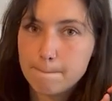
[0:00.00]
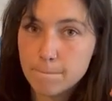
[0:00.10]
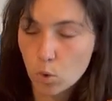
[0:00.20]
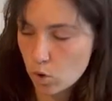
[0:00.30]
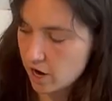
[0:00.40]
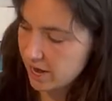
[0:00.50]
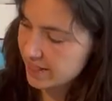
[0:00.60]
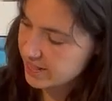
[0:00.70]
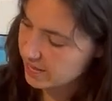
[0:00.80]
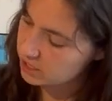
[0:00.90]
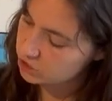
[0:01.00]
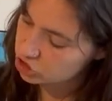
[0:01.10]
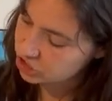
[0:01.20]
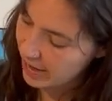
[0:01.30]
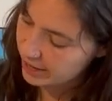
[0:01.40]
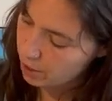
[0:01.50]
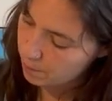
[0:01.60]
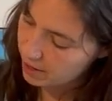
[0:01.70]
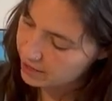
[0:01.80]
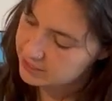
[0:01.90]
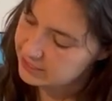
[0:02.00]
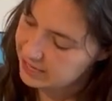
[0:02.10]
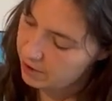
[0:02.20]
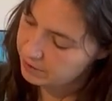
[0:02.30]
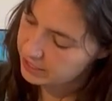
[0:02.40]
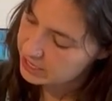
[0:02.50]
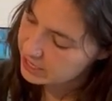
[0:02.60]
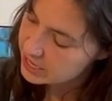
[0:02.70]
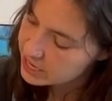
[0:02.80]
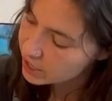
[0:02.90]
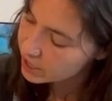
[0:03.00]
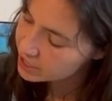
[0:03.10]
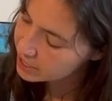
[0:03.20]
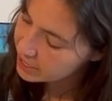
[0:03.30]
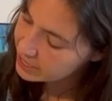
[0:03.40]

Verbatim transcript: more in the shadow parts down here,